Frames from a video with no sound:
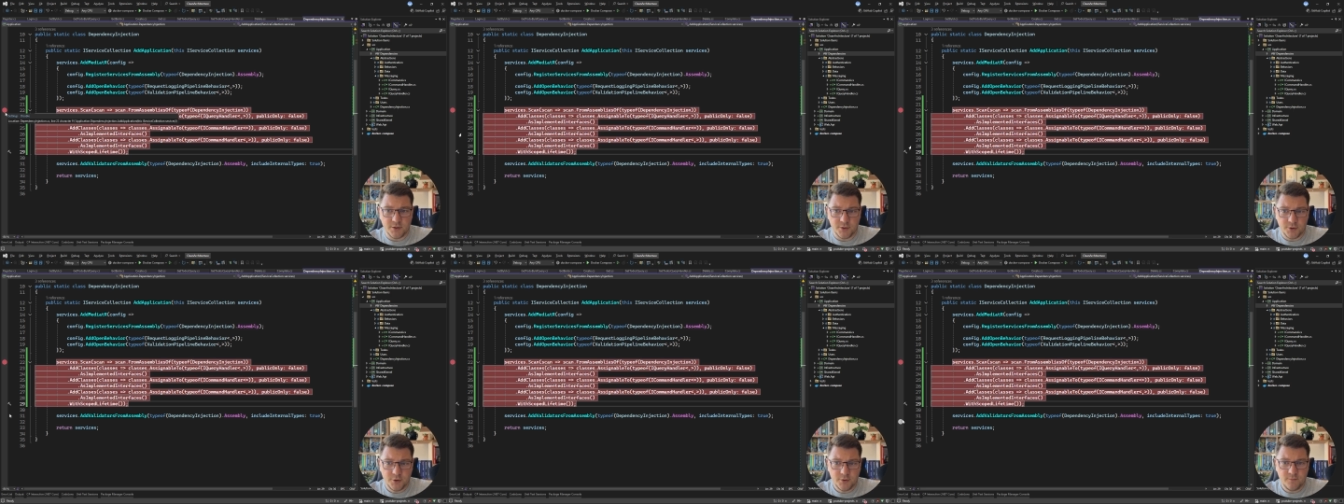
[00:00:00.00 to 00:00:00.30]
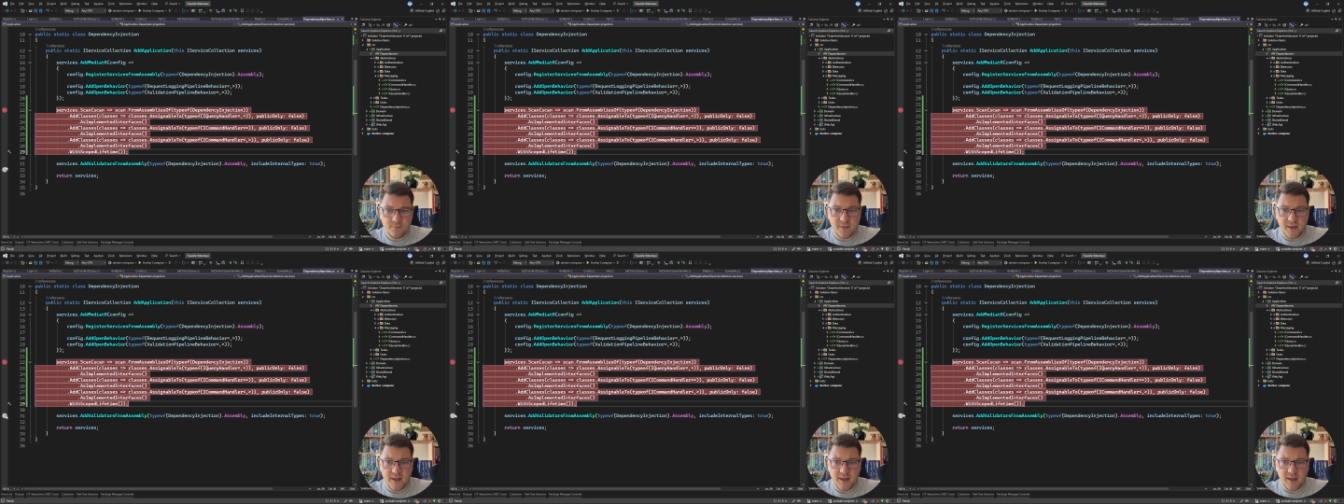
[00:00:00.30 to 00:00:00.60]

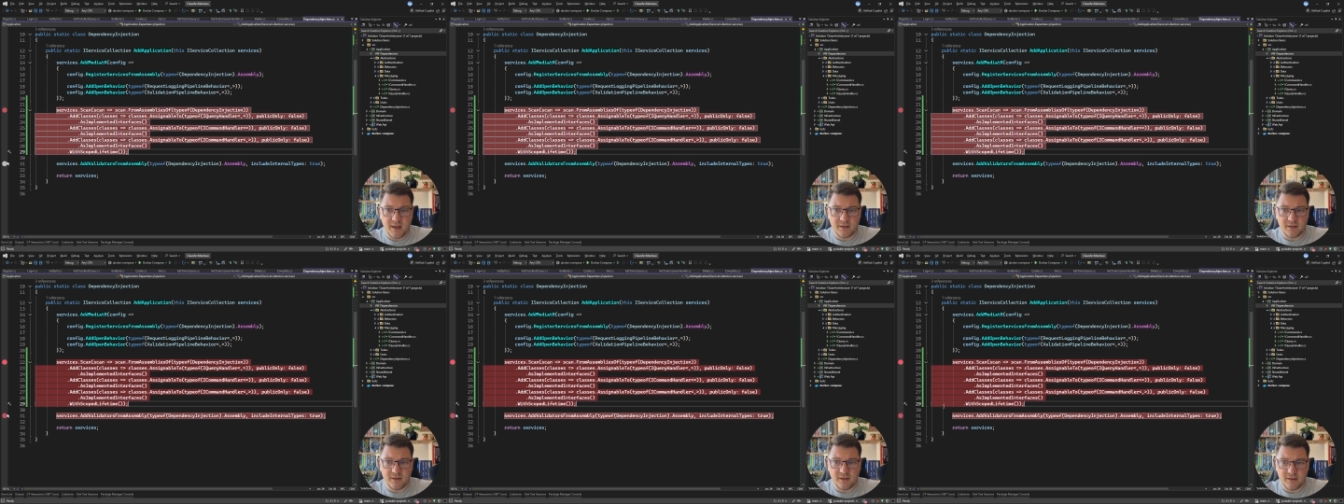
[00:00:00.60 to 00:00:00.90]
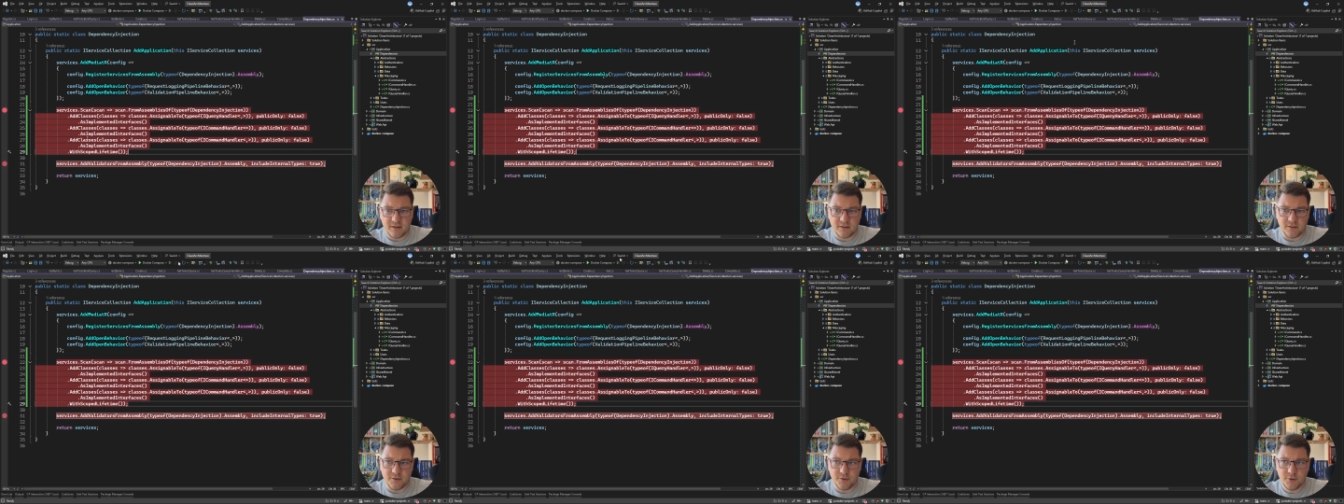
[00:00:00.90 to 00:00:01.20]
here and
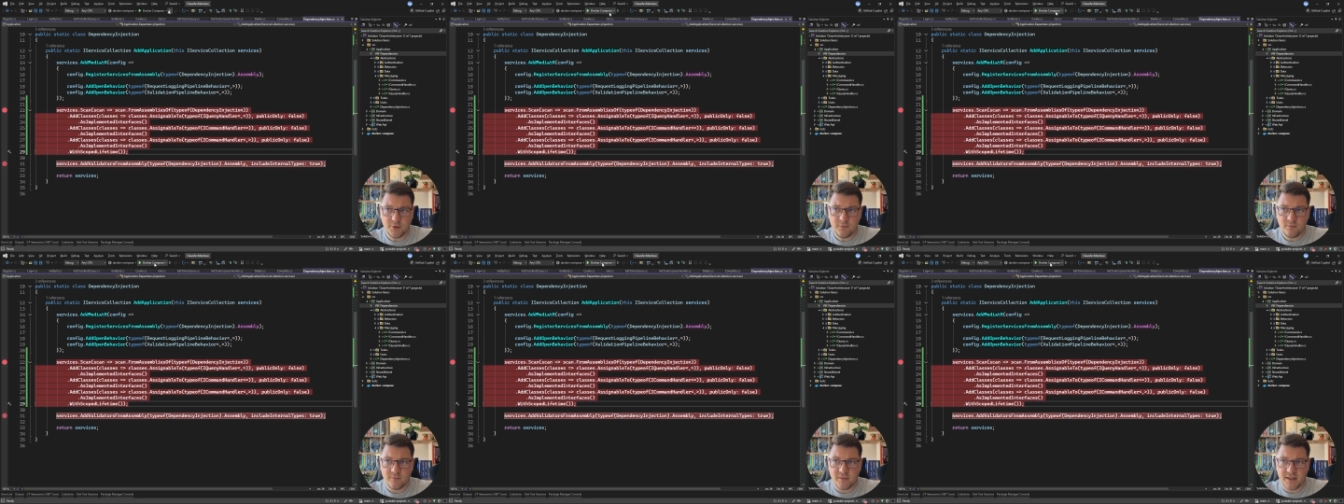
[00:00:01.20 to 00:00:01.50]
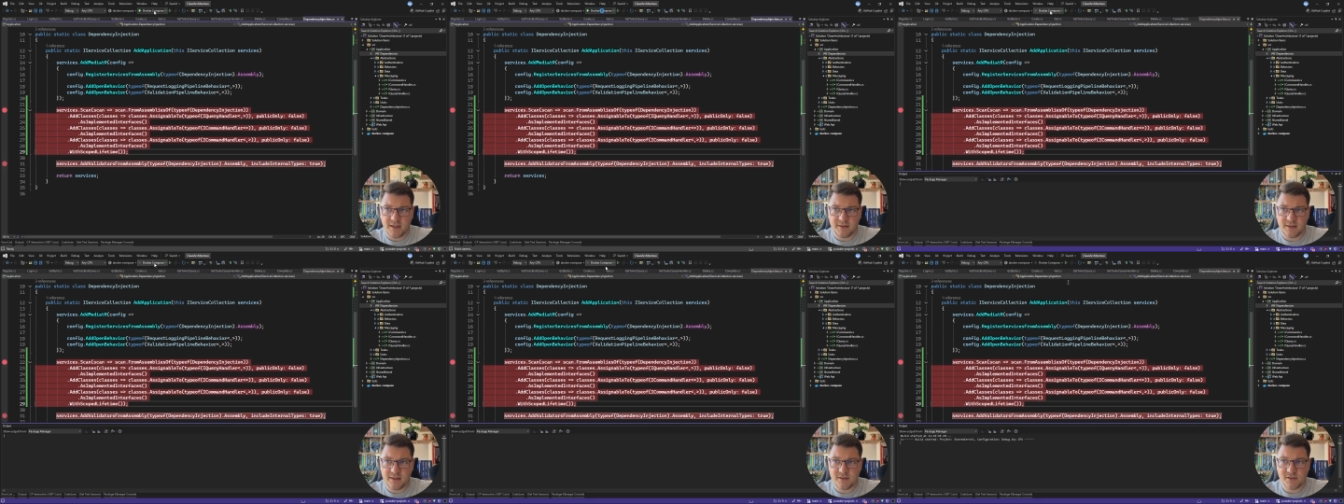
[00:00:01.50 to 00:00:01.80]
here,
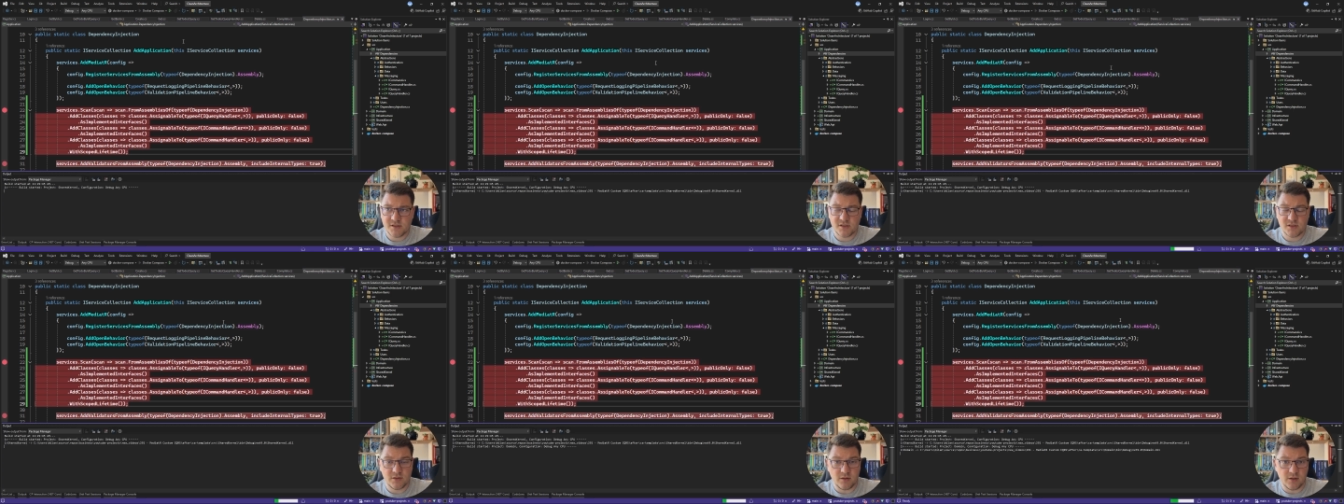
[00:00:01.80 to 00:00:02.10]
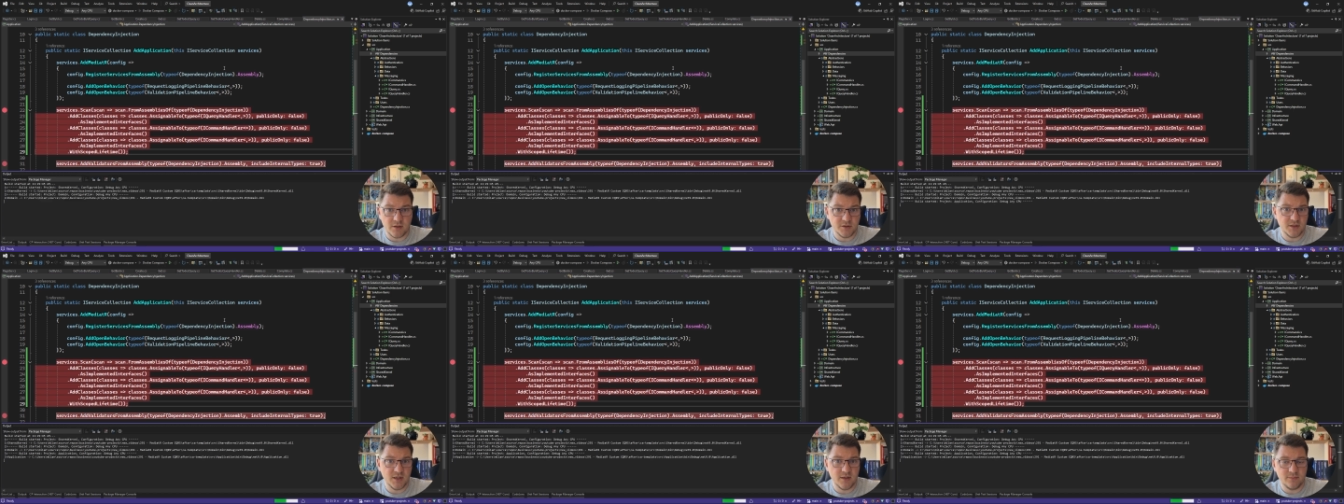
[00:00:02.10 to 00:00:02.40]
and then
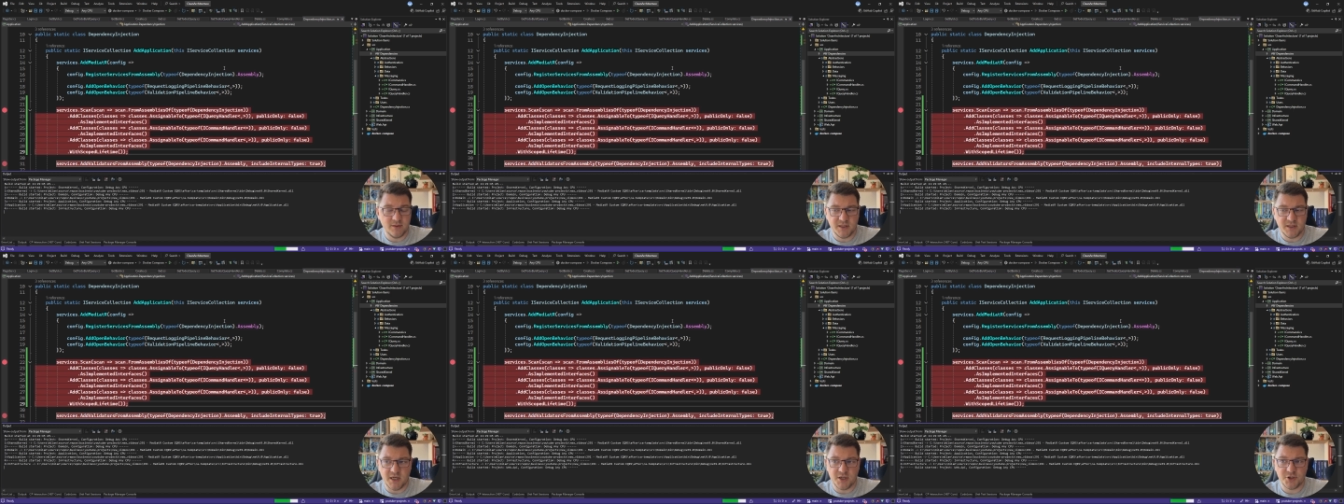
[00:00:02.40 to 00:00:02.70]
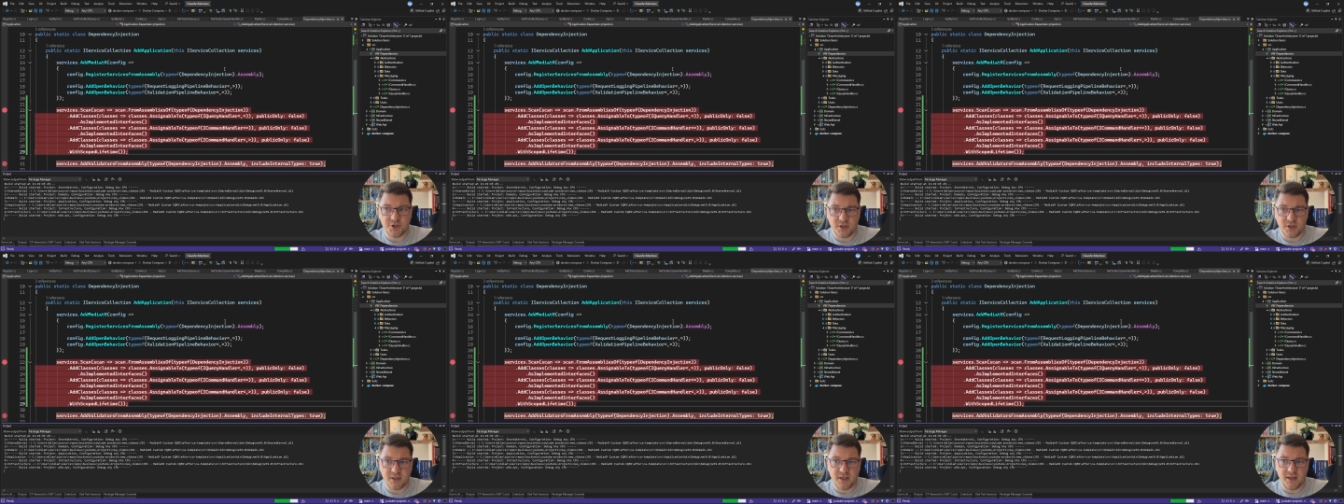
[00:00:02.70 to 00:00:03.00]
start the
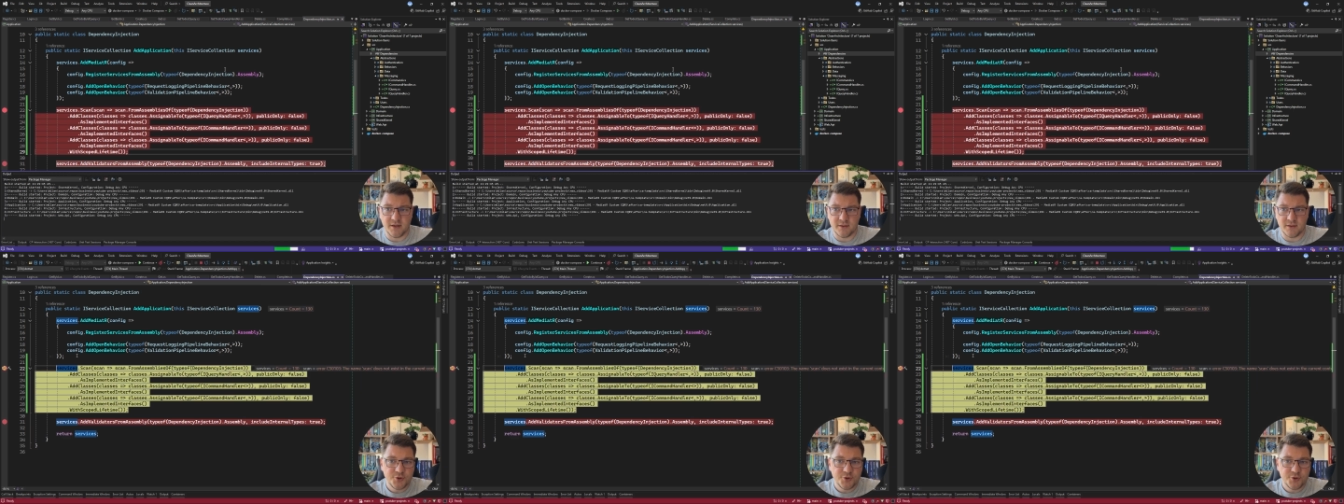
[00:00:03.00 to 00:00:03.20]
application again.